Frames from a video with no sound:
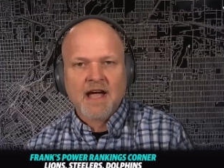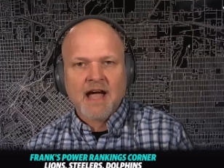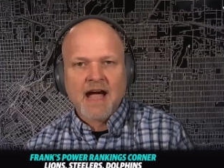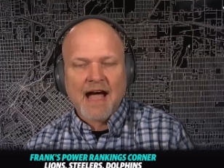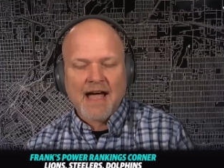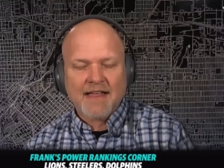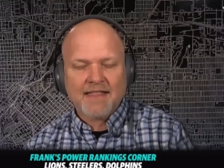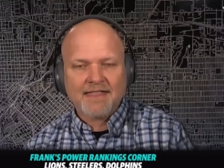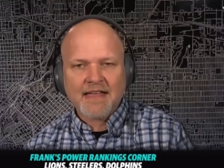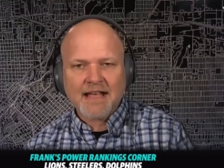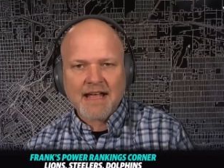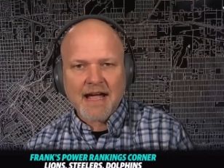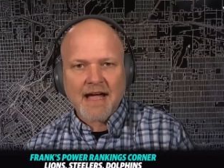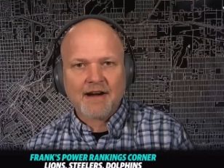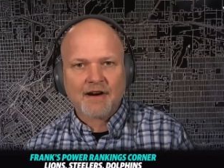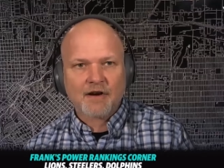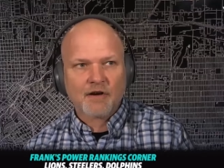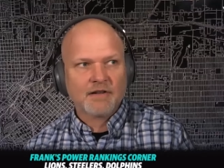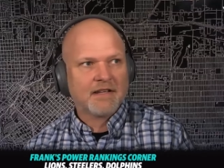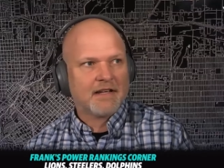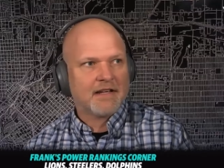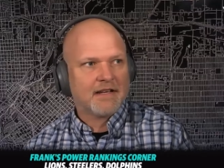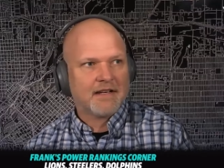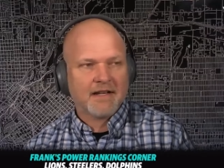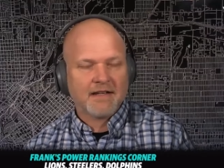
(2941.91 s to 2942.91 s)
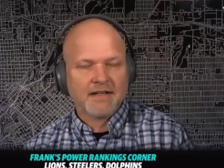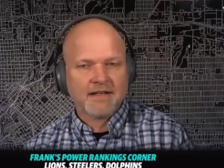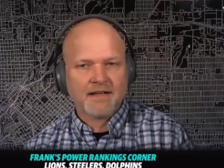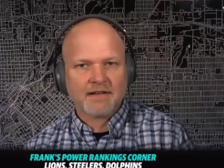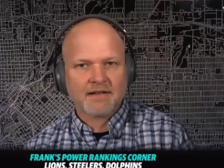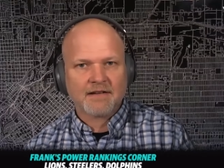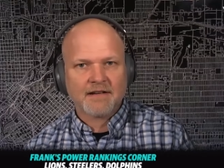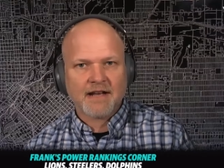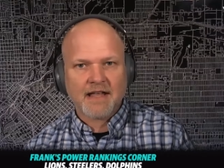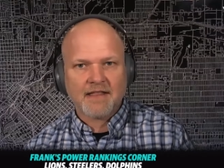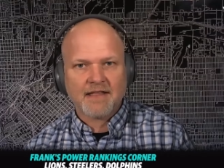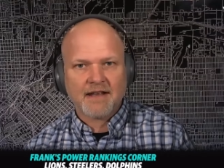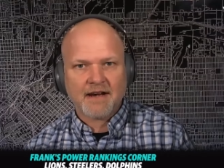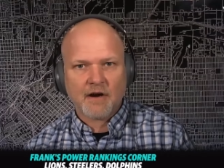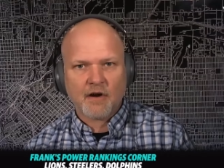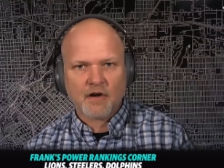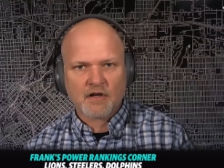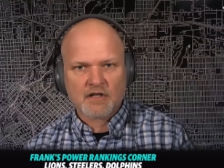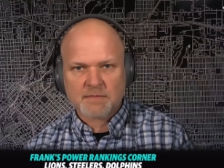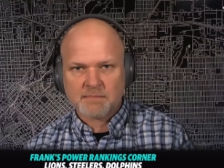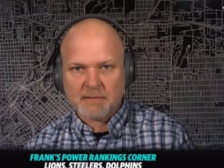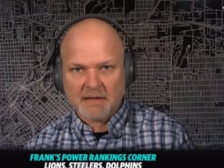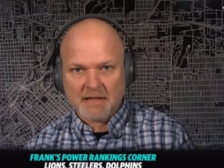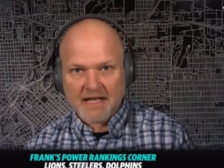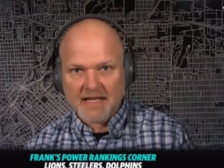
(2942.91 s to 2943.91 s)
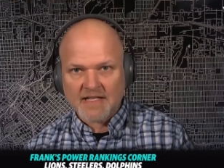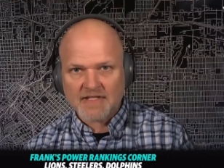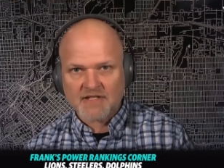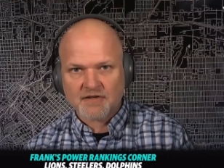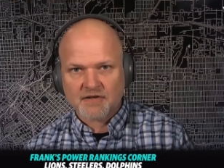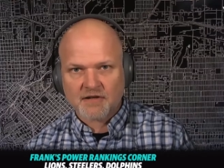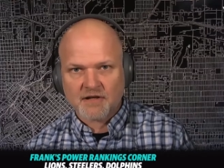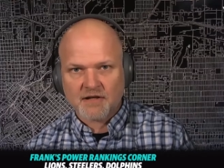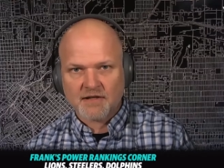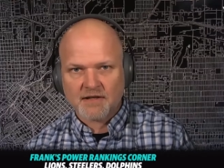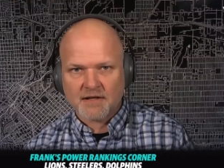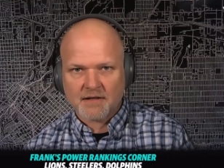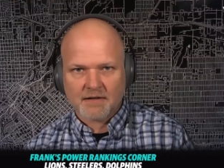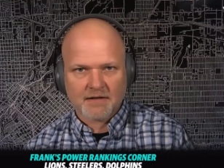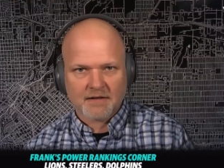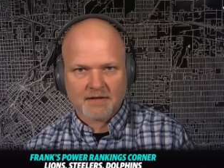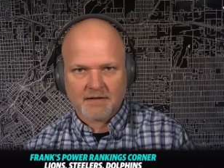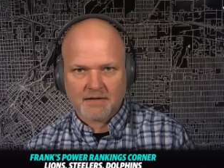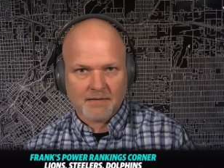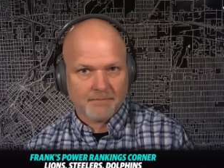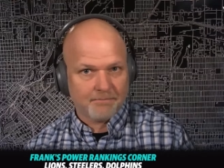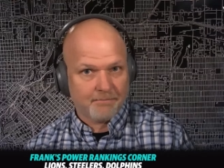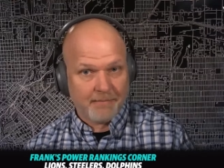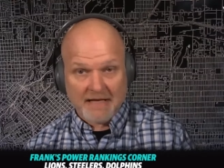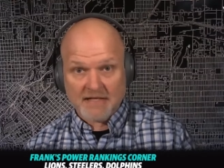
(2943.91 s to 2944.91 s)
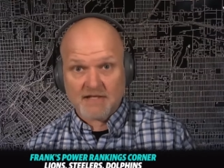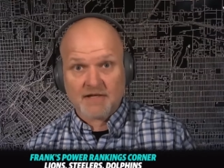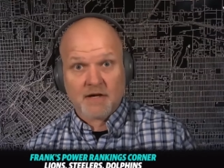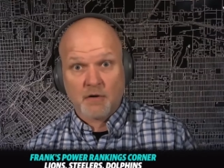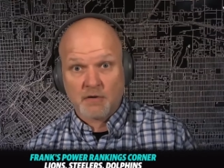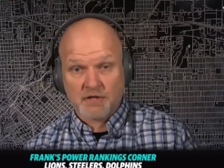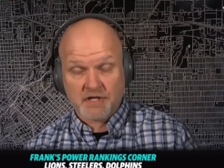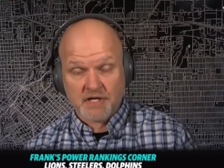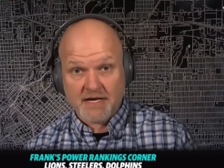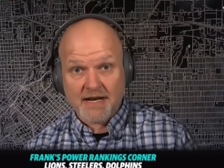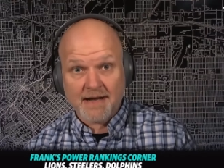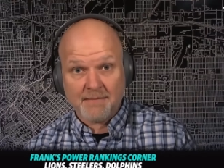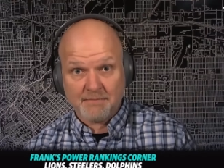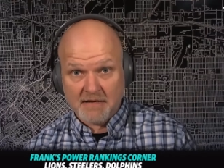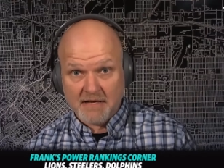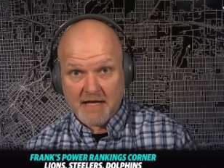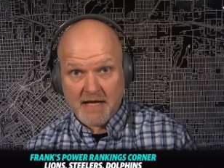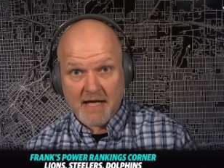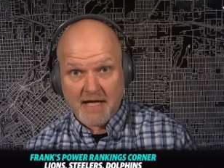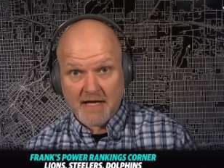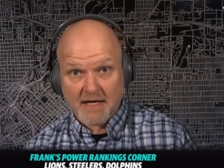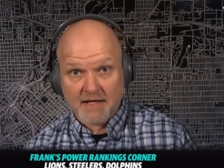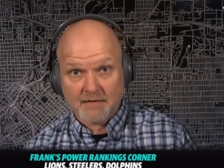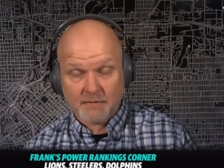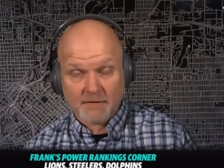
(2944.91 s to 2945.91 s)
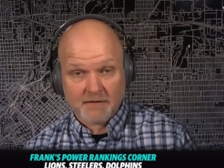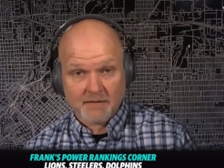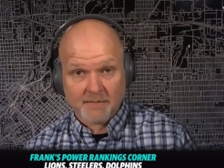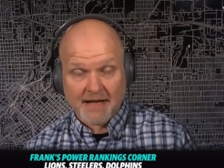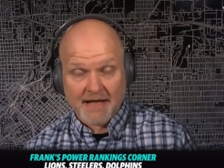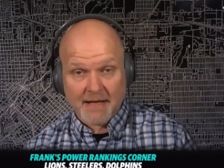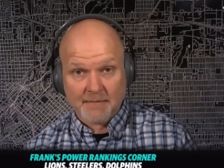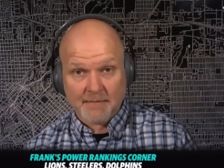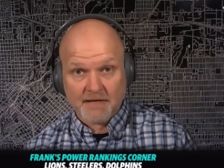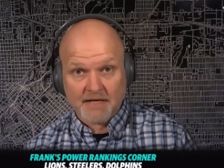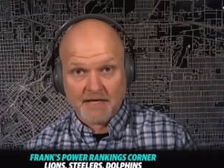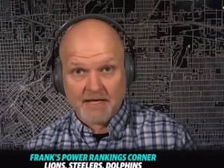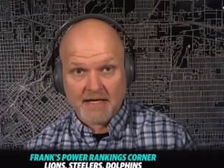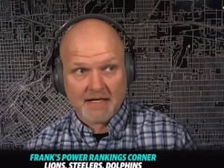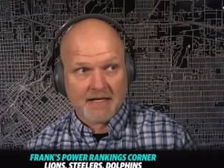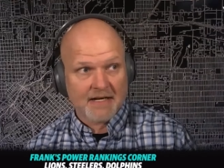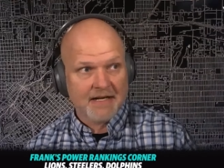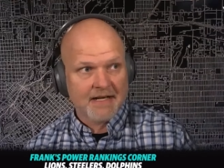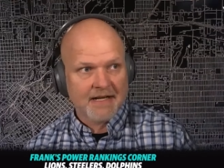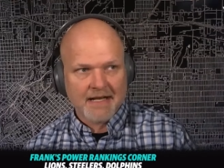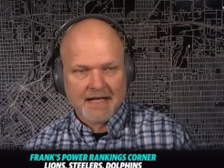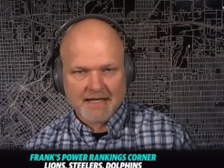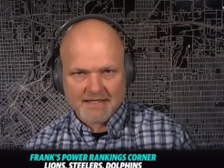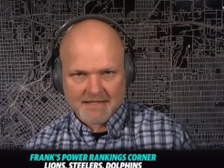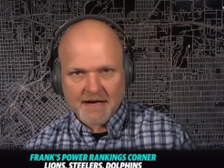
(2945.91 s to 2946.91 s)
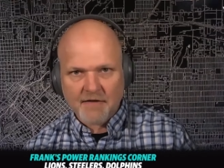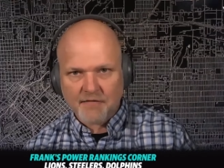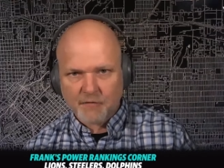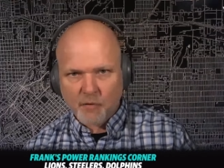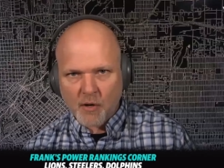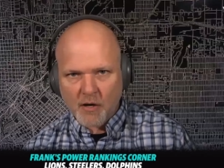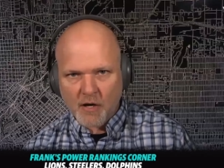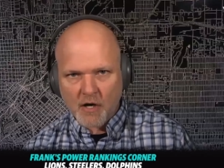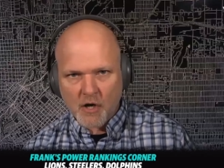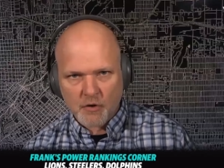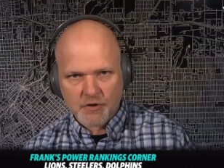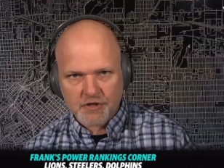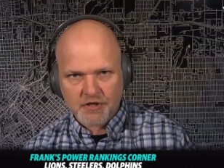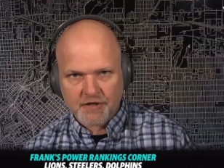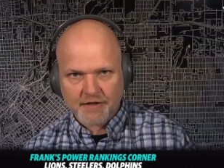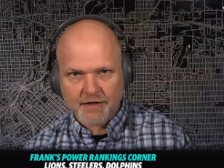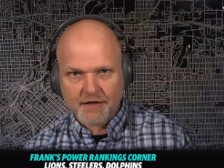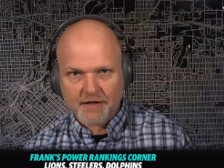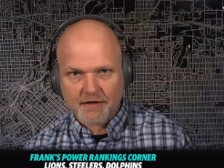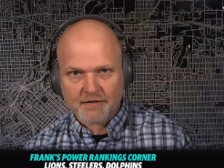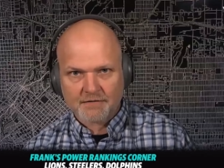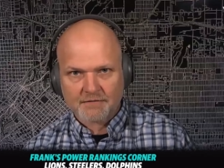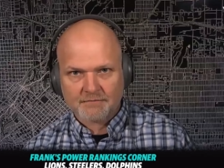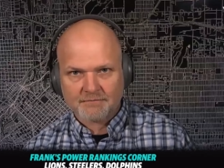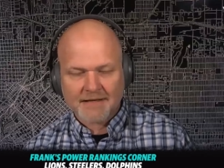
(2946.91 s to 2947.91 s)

I think I heard that the other day that Eric Spolestra, the best coach in the N B A with the Miami Heat, has never won coach of the year.